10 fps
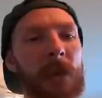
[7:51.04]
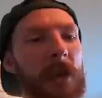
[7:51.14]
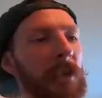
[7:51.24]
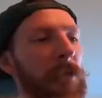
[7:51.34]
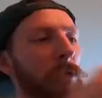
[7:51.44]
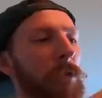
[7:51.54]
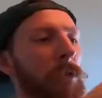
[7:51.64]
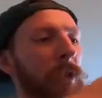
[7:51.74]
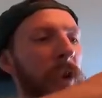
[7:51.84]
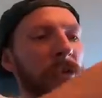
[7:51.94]
And so
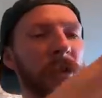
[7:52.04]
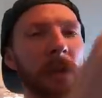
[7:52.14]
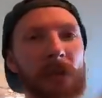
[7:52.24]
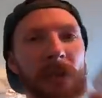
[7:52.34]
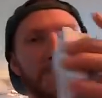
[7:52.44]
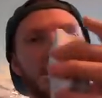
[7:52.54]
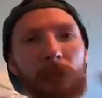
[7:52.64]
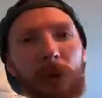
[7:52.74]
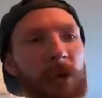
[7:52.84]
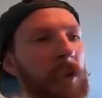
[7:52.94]
literally I just keep this thing
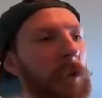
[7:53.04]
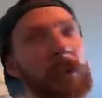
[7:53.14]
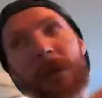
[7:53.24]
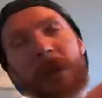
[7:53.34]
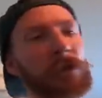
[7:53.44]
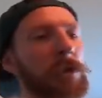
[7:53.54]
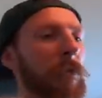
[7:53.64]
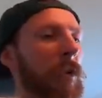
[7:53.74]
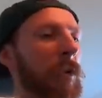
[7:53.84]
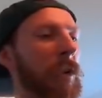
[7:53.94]
plugged in the kitchen over here.